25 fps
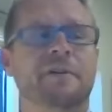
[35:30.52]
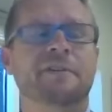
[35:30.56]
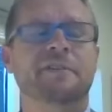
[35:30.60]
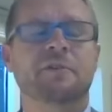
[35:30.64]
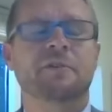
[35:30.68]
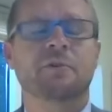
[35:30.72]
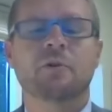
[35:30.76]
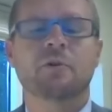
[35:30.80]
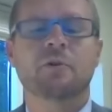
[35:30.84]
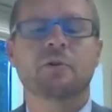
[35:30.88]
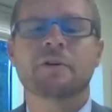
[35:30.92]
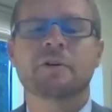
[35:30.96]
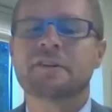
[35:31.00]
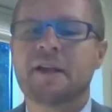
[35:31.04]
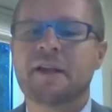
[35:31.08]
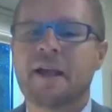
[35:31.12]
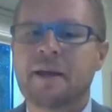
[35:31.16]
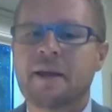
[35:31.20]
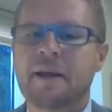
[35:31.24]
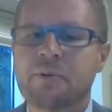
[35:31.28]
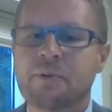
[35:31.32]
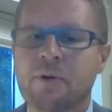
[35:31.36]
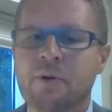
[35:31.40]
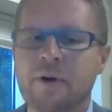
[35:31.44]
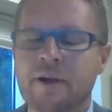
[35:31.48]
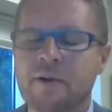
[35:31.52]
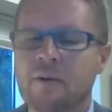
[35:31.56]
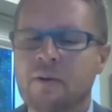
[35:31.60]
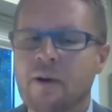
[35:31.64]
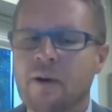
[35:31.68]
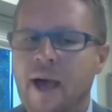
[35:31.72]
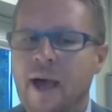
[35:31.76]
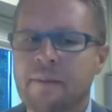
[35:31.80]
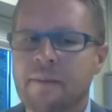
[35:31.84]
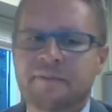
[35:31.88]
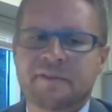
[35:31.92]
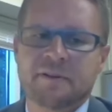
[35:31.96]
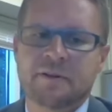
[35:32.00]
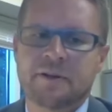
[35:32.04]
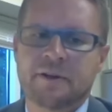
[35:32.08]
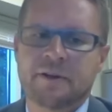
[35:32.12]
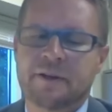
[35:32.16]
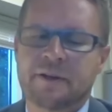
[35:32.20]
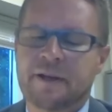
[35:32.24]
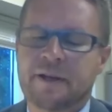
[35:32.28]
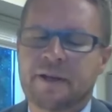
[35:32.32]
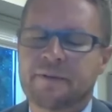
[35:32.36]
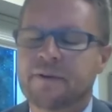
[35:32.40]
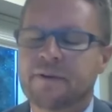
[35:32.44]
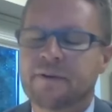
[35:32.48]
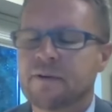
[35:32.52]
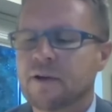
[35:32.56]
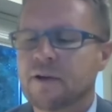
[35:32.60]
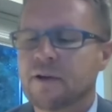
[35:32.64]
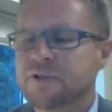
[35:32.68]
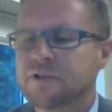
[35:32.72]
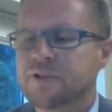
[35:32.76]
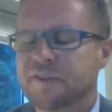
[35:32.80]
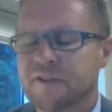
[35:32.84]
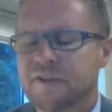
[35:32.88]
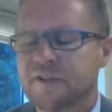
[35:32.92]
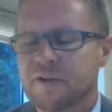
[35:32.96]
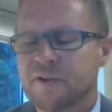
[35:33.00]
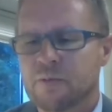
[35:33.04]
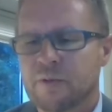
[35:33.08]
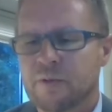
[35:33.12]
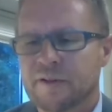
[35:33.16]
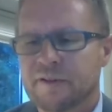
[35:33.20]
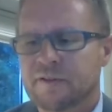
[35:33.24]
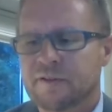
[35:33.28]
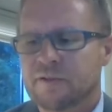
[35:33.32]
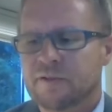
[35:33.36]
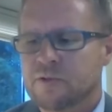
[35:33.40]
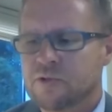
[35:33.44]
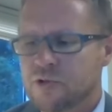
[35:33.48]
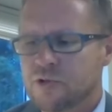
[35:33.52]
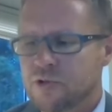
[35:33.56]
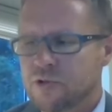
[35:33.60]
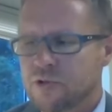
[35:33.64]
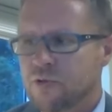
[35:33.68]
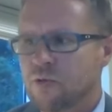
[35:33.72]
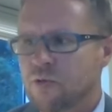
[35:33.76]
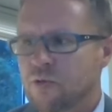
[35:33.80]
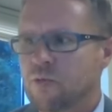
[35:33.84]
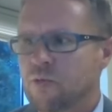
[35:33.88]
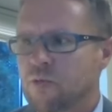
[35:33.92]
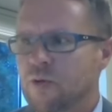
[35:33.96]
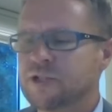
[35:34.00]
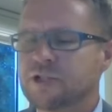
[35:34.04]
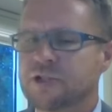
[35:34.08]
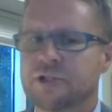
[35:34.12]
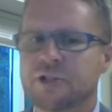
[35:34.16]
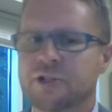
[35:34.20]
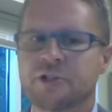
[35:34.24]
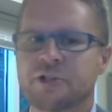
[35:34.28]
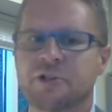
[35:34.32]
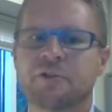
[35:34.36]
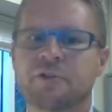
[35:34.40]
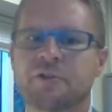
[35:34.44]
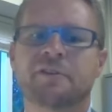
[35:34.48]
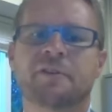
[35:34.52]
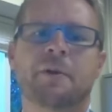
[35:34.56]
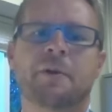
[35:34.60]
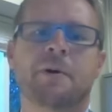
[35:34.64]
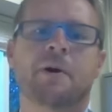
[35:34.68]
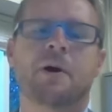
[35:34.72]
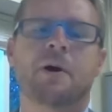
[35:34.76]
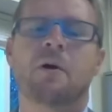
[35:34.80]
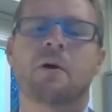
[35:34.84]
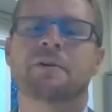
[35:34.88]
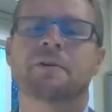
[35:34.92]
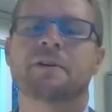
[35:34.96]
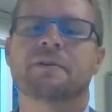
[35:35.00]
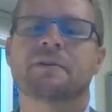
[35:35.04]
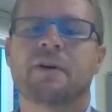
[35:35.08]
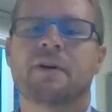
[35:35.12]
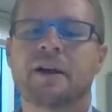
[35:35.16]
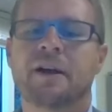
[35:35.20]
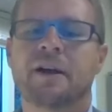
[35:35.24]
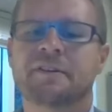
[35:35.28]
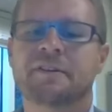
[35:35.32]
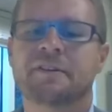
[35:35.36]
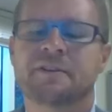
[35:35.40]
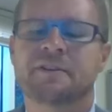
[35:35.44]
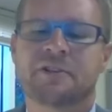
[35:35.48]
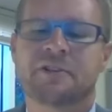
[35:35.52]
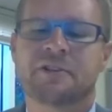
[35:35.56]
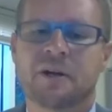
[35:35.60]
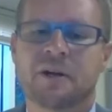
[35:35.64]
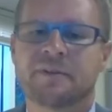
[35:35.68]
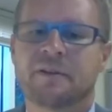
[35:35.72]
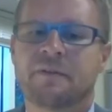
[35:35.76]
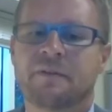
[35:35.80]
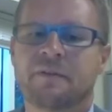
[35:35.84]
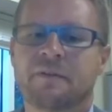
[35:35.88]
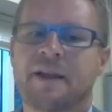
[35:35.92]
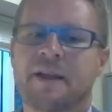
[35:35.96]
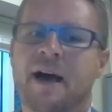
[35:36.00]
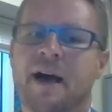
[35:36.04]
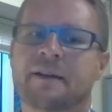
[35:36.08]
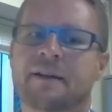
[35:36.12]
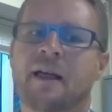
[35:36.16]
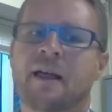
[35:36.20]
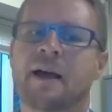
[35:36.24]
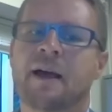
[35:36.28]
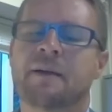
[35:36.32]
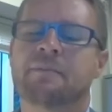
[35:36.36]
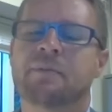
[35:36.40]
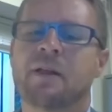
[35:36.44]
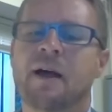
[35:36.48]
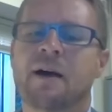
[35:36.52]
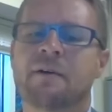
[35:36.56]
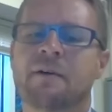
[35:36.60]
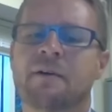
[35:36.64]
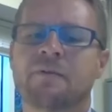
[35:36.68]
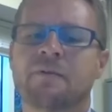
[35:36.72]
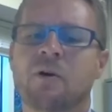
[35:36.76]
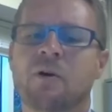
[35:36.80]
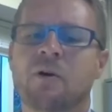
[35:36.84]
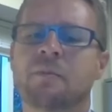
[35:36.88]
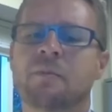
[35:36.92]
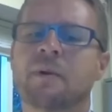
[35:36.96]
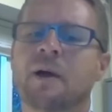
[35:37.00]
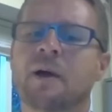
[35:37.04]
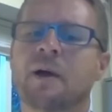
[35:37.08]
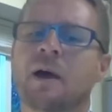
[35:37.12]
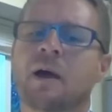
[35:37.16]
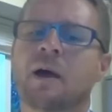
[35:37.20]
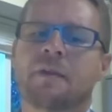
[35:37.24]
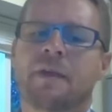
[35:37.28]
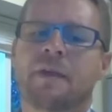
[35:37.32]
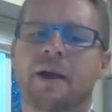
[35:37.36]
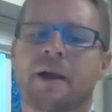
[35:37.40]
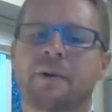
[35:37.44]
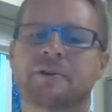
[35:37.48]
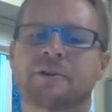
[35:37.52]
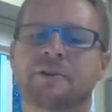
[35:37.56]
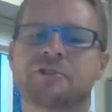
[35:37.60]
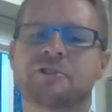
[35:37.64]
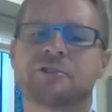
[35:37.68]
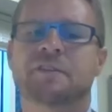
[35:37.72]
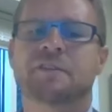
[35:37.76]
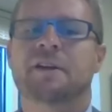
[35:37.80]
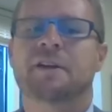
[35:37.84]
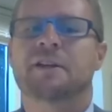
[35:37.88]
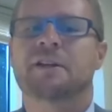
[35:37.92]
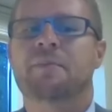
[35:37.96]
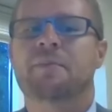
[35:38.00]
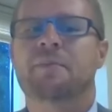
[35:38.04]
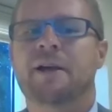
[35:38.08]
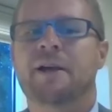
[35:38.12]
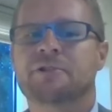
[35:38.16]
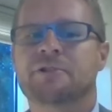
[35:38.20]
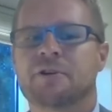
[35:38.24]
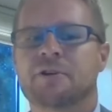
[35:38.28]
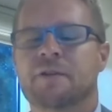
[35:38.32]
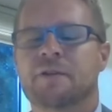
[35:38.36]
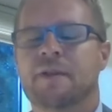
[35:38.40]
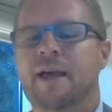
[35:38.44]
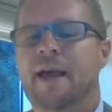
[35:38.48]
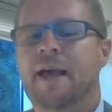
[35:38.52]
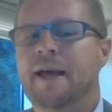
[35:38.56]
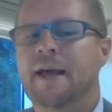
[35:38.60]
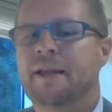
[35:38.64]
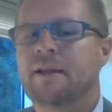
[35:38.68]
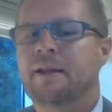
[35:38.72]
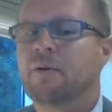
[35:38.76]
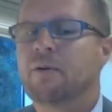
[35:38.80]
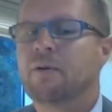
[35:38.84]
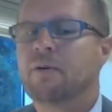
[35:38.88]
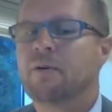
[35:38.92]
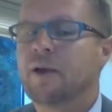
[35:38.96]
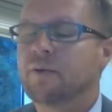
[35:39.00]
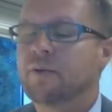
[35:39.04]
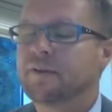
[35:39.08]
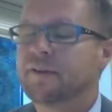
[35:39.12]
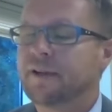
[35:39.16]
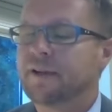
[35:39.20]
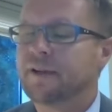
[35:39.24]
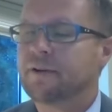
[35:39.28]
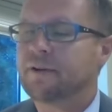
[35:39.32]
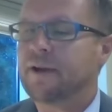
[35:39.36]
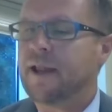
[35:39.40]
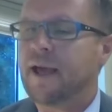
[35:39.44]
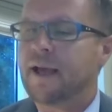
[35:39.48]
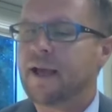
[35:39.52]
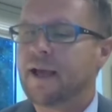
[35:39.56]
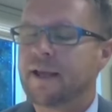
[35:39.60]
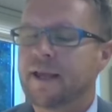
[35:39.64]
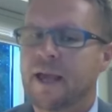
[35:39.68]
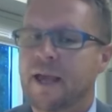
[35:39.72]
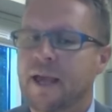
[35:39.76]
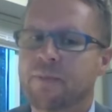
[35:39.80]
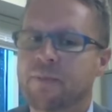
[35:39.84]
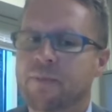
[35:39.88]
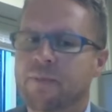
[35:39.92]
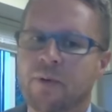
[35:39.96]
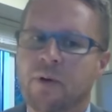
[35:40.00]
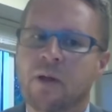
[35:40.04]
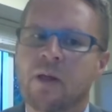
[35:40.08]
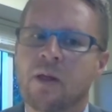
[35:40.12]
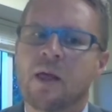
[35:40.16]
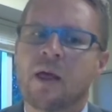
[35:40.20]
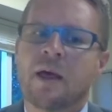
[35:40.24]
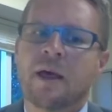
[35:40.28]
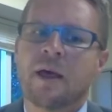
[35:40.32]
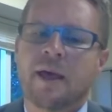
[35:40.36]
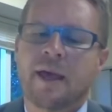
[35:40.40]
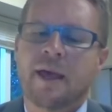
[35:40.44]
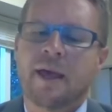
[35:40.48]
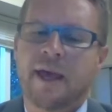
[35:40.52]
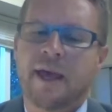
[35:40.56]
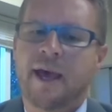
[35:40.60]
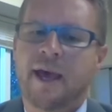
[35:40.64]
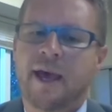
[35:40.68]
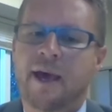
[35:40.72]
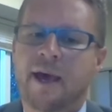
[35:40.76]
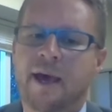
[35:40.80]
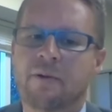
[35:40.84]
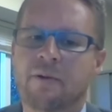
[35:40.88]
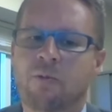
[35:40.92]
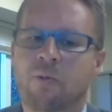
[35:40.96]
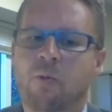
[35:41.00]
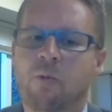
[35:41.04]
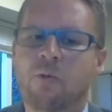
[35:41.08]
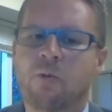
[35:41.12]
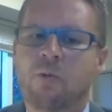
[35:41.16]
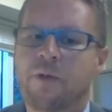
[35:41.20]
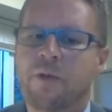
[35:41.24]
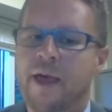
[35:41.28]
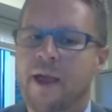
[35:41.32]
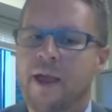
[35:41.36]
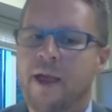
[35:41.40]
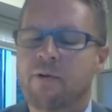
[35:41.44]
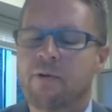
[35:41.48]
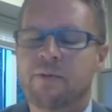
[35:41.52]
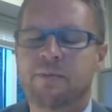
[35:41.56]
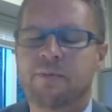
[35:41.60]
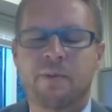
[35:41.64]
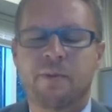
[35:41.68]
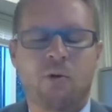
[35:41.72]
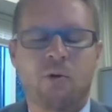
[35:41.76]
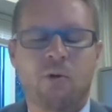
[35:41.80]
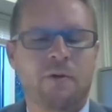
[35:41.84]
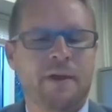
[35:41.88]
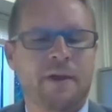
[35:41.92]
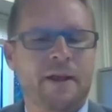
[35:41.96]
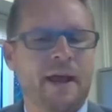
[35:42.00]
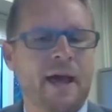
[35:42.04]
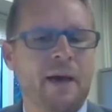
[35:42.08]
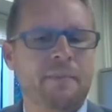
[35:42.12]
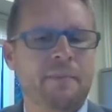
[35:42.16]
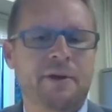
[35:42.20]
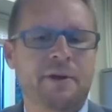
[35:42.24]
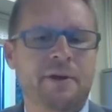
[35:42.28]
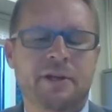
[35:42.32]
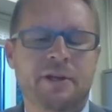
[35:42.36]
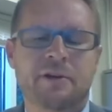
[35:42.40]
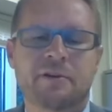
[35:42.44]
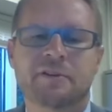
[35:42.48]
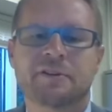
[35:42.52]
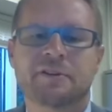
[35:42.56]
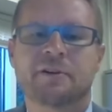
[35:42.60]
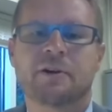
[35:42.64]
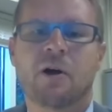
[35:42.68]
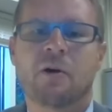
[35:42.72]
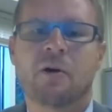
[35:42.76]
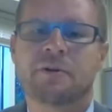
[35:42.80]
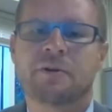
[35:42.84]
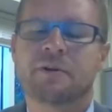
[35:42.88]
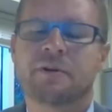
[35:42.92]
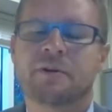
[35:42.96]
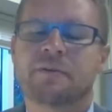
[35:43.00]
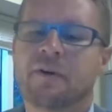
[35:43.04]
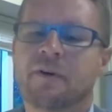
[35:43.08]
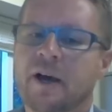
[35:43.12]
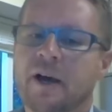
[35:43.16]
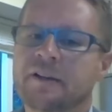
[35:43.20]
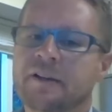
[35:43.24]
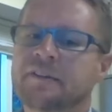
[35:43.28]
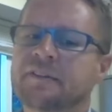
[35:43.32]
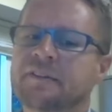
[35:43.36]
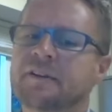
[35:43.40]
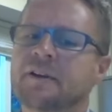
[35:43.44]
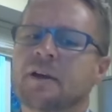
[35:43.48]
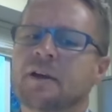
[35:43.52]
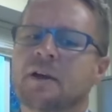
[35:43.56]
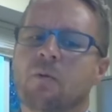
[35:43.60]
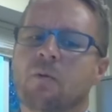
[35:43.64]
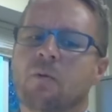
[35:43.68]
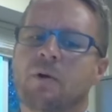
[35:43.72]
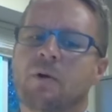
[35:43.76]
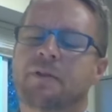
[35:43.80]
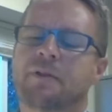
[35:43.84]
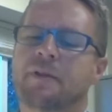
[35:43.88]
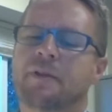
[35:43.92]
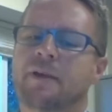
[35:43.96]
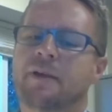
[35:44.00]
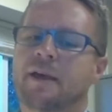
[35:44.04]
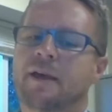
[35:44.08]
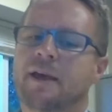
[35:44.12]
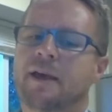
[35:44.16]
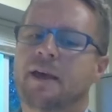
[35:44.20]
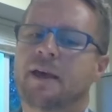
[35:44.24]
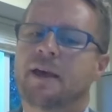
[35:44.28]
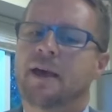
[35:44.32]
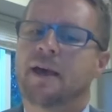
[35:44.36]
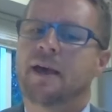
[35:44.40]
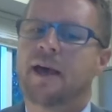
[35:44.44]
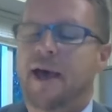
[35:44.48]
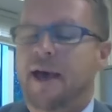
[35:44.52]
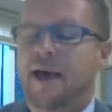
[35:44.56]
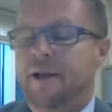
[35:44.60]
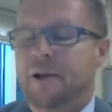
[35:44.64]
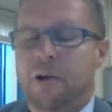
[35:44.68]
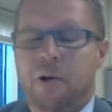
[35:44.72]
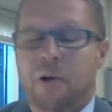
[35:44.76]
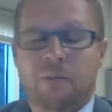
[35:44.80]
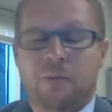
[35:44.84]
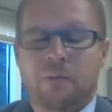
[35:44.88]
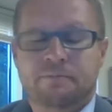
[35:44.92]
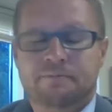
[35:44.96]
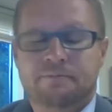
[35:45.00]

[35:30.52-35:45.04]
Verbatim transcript: school standpoint, absolutely. If a student was to wish to use their own device in terms of the online platform, they would just need to make sure they had it was internet capable, and they would be more than happy to use their own device with it at home.